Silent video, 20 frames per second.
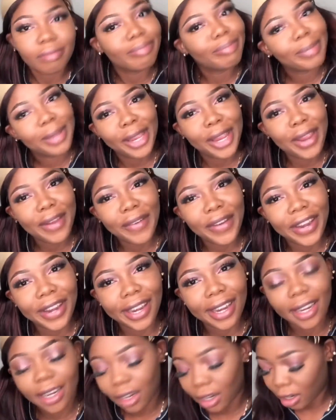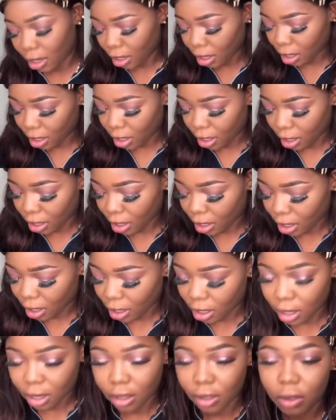Period.
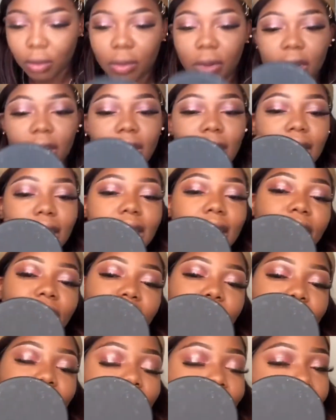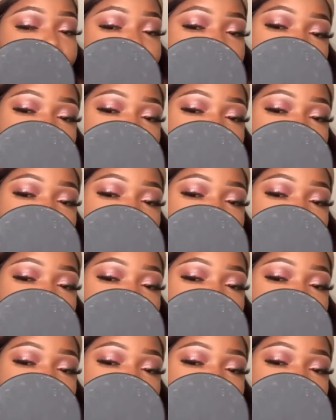Nobody got time for that.